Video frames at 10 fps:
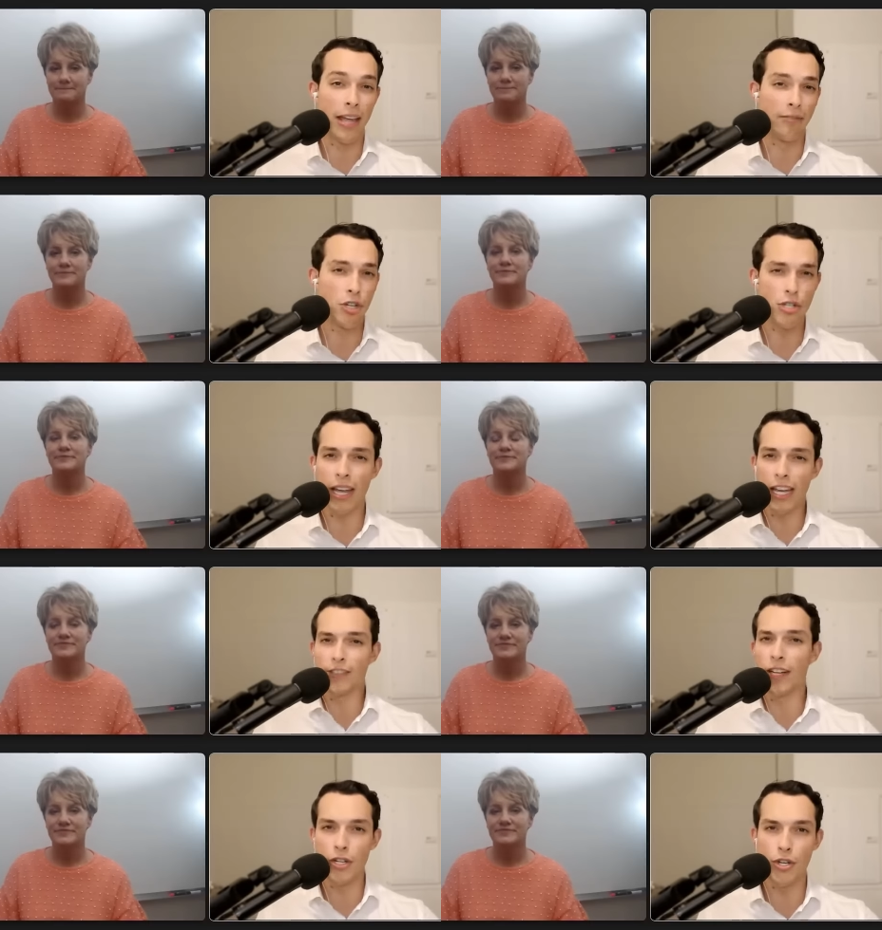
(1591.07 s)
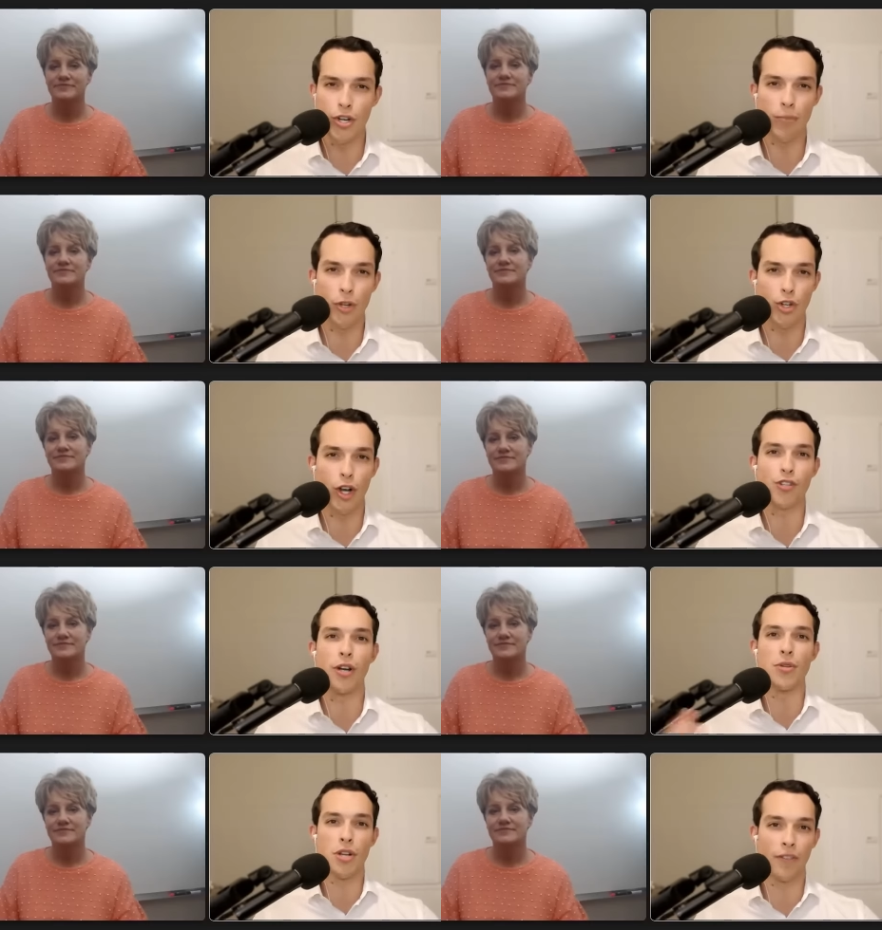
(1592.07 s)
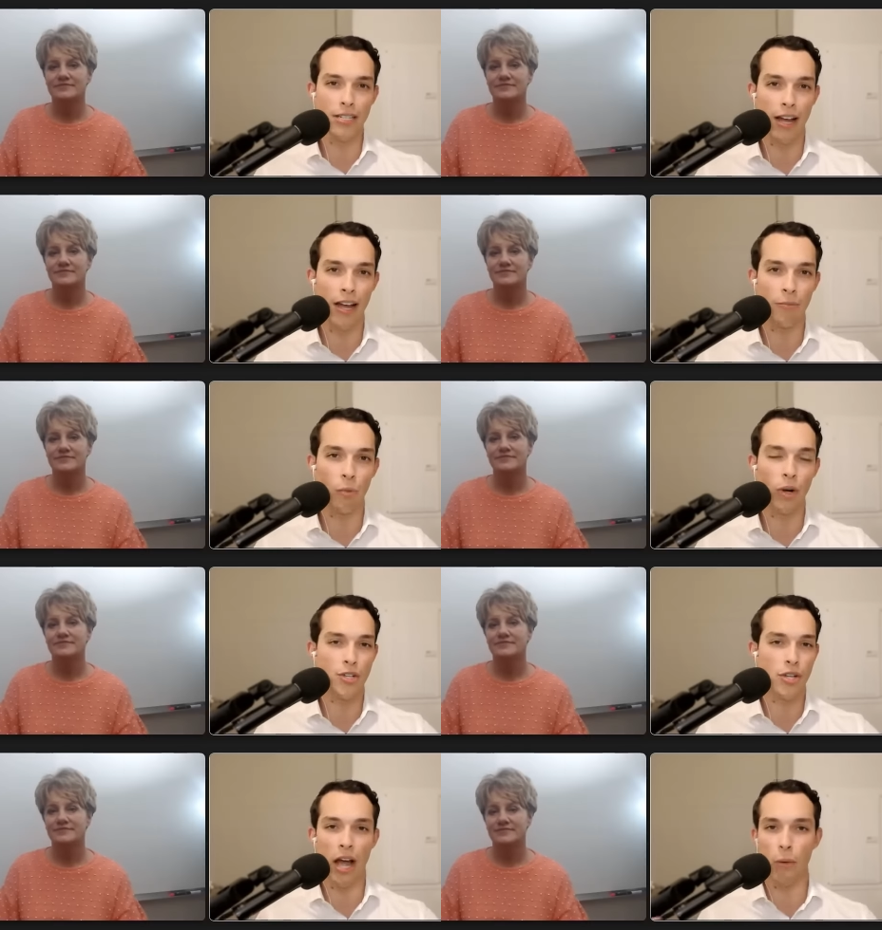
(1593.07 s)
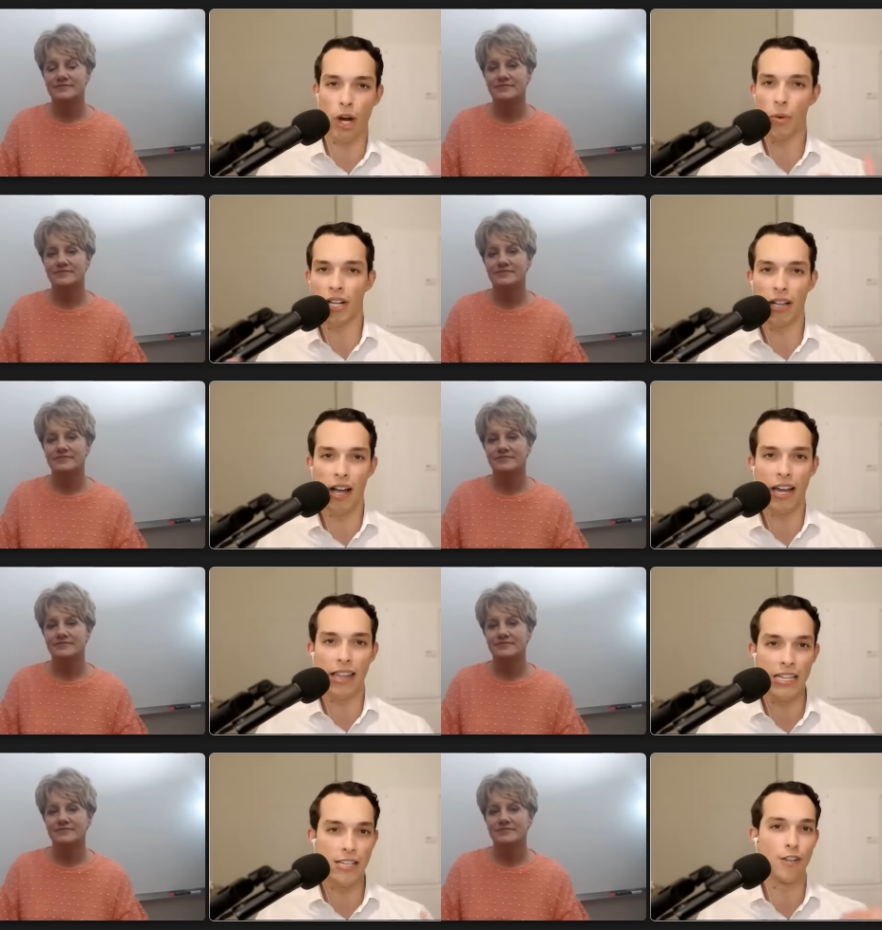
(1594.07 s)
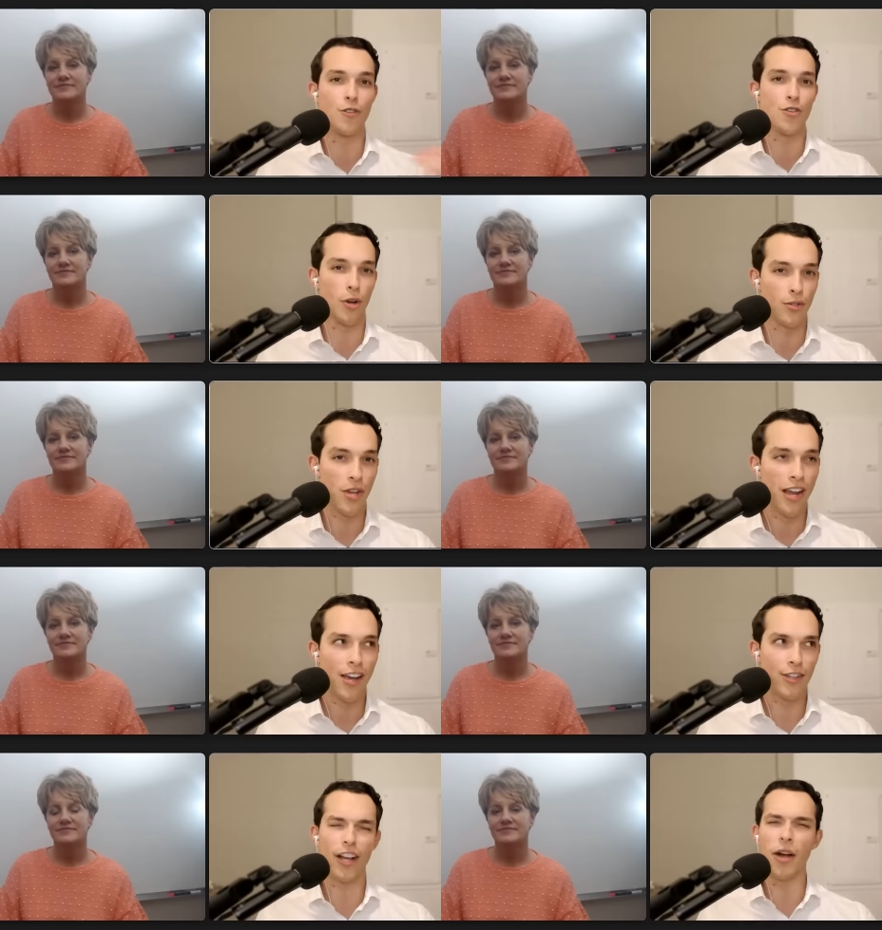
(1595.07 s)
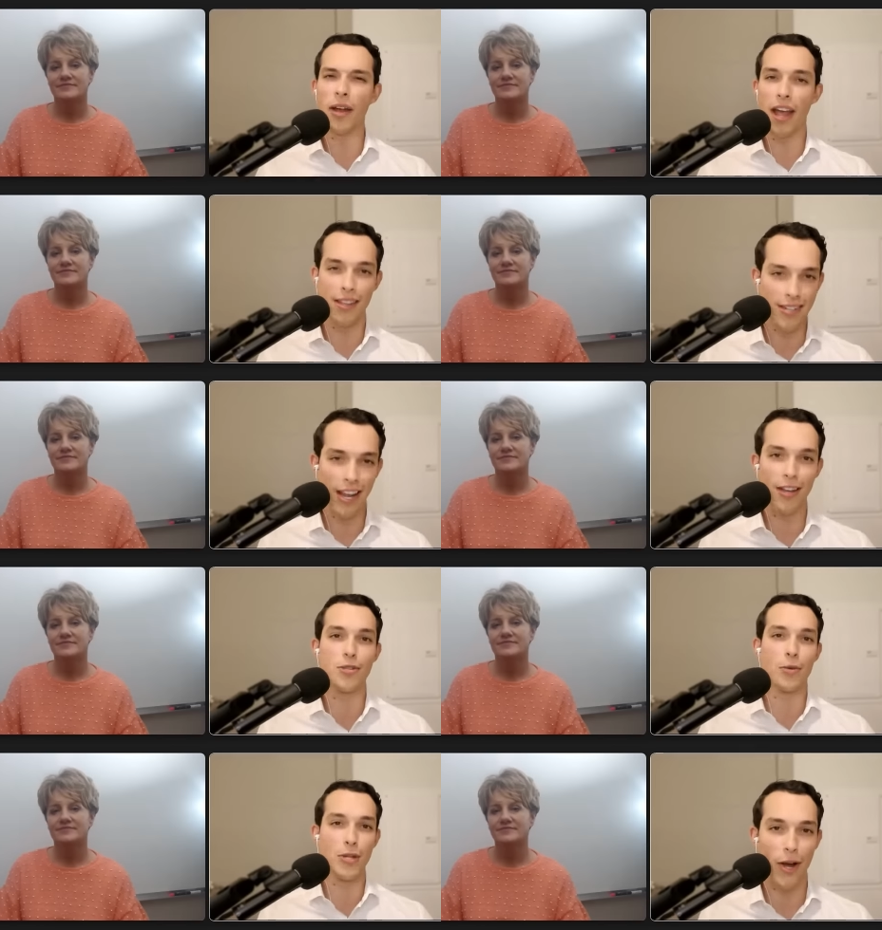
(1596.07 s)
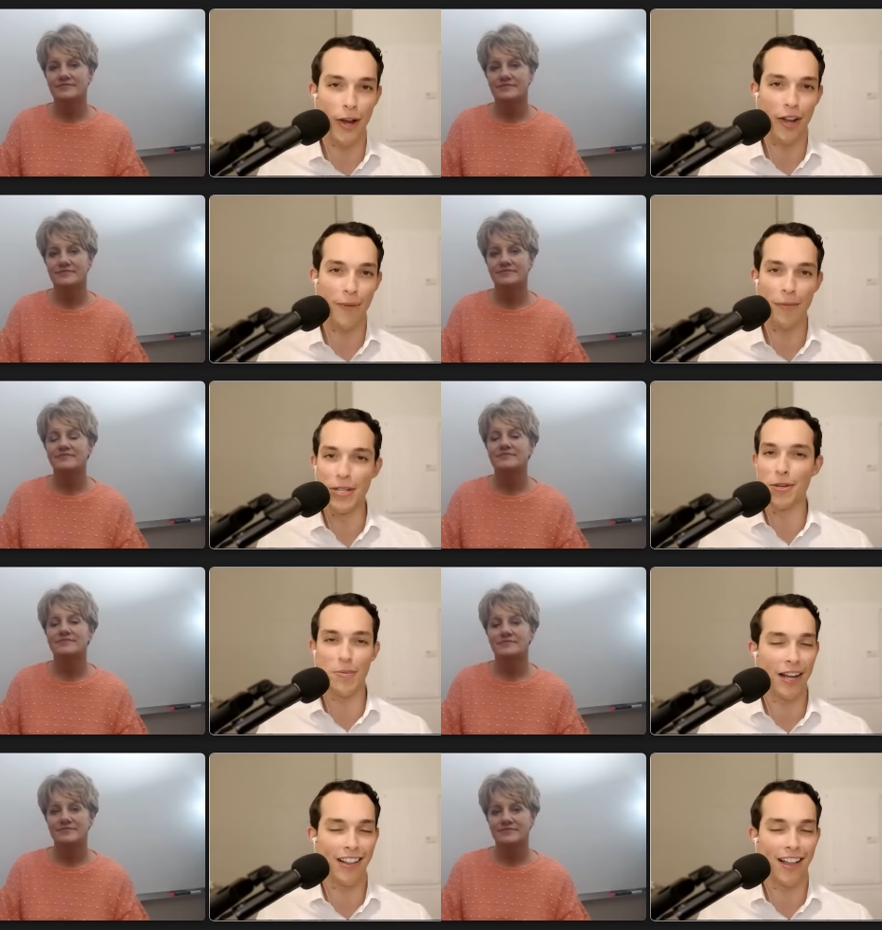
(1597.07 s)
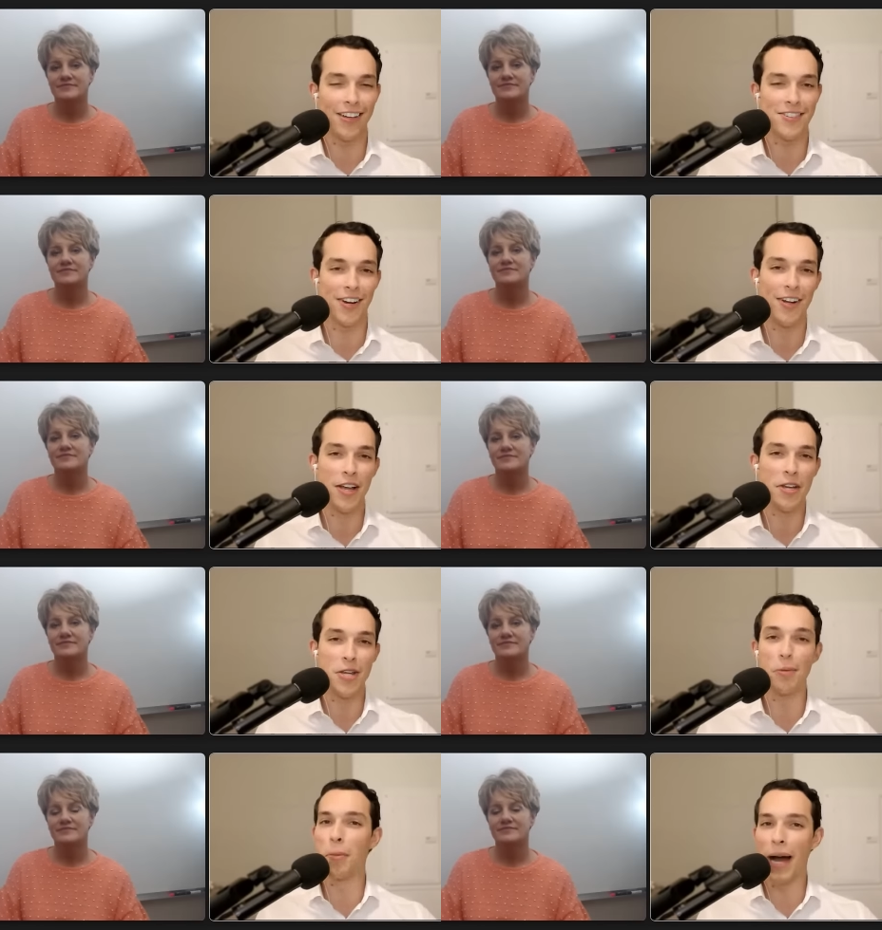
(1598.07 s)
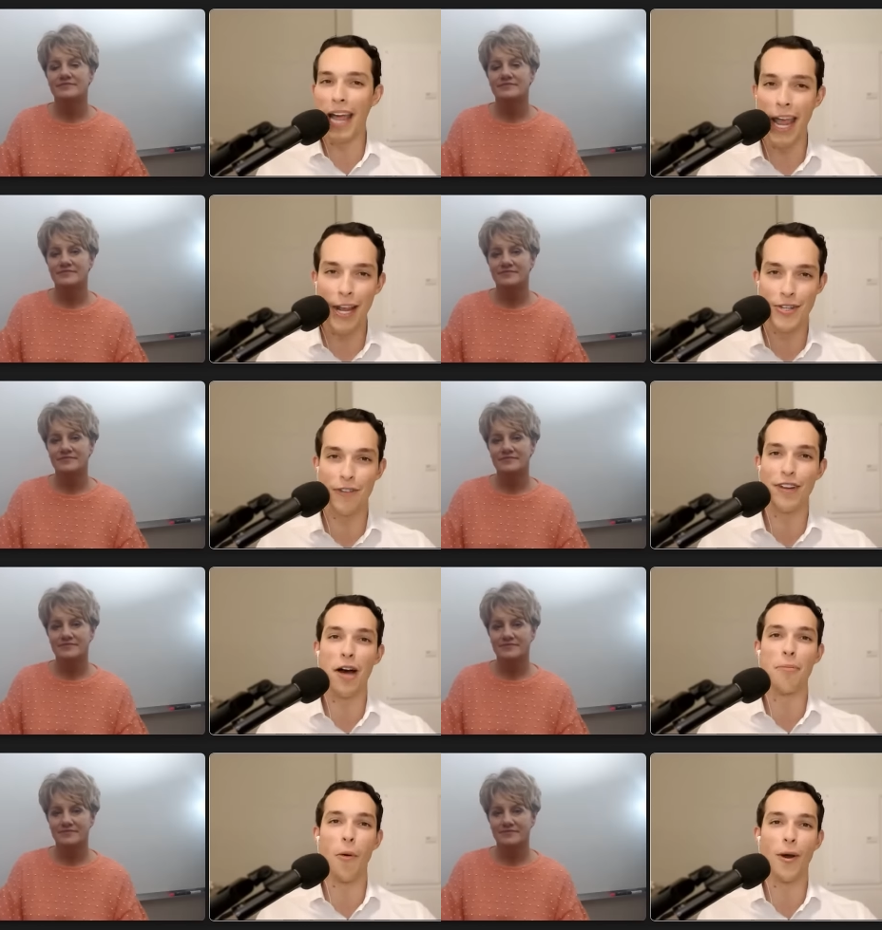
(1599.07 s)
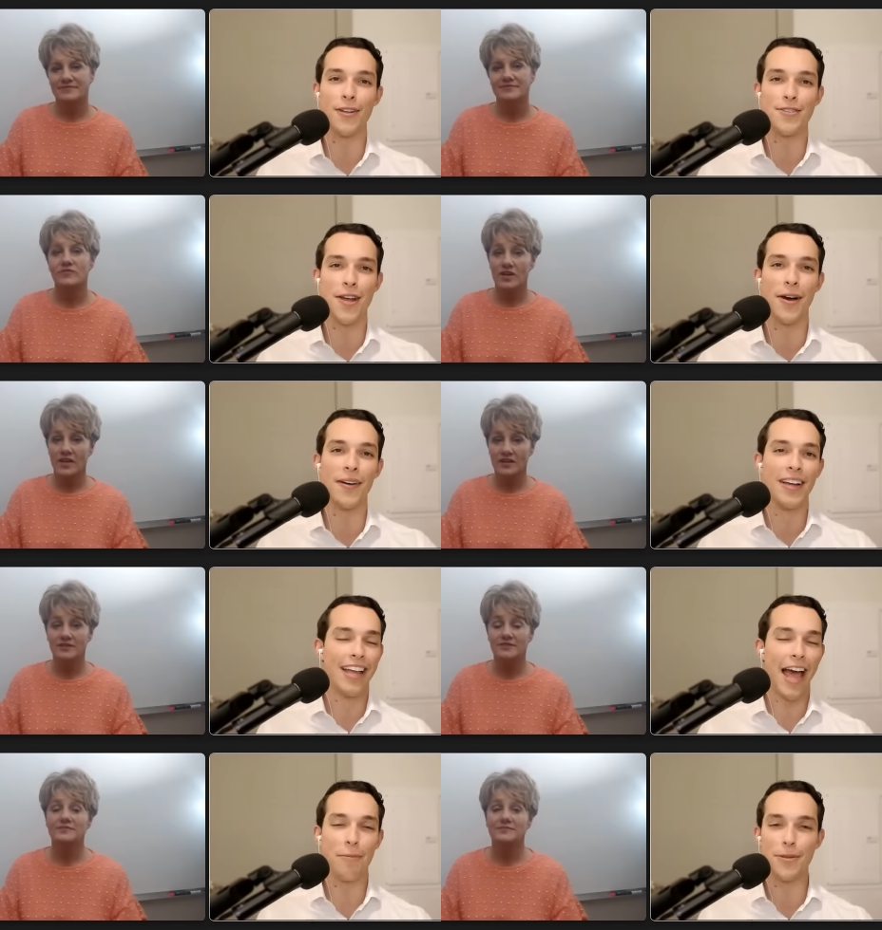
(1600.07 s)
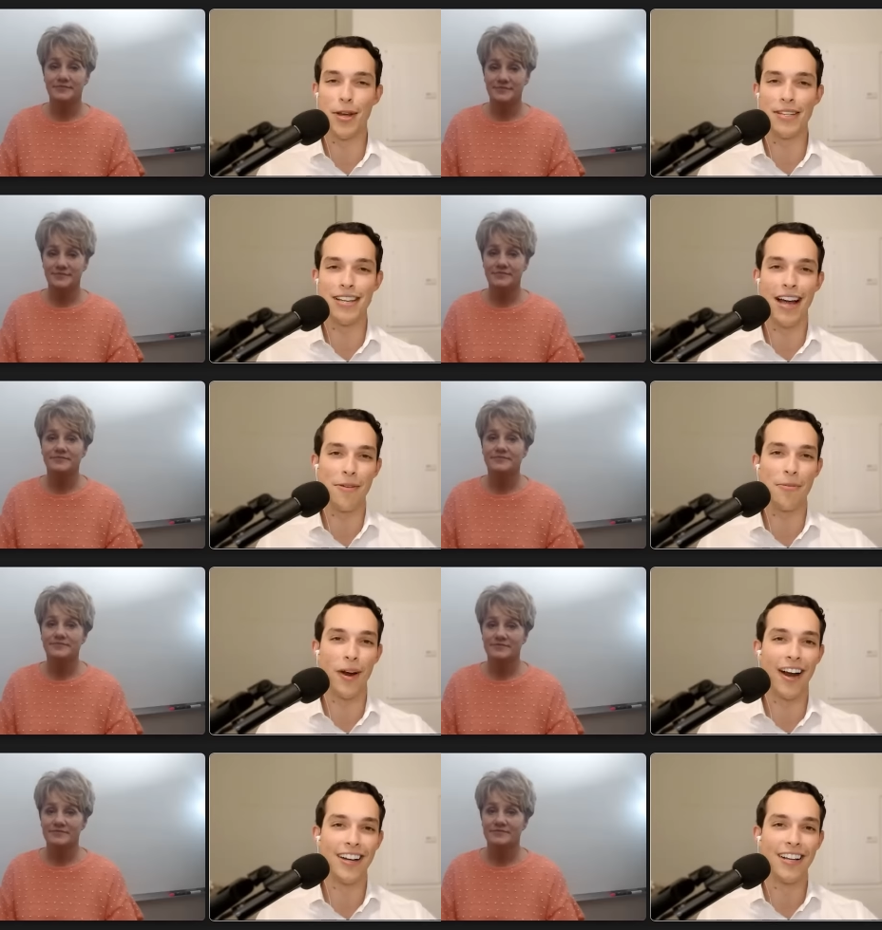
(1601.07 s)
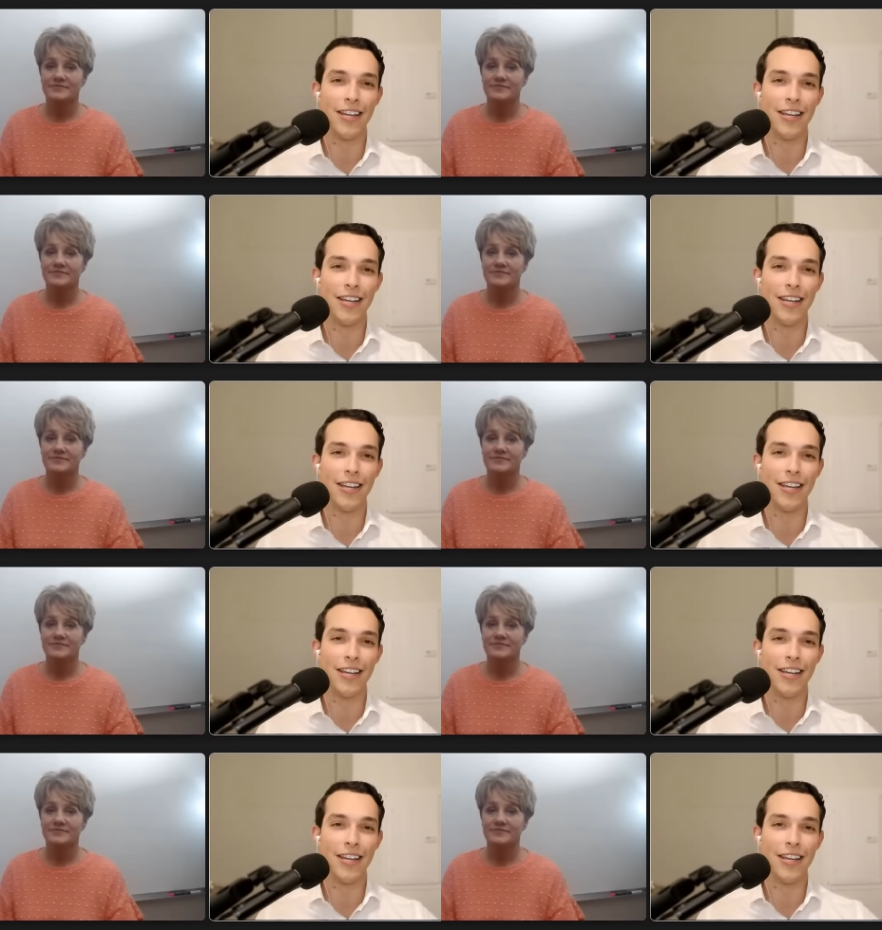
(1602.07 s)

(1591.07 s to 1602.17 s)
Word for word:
Speaker 1: and, and just like any relationship, the trust grows over time. Once I work with a client and they see results, they're like, okay, this kid knows what he's talking about. Because most of my clients are double my age, if not more. And so right. it happens all the time where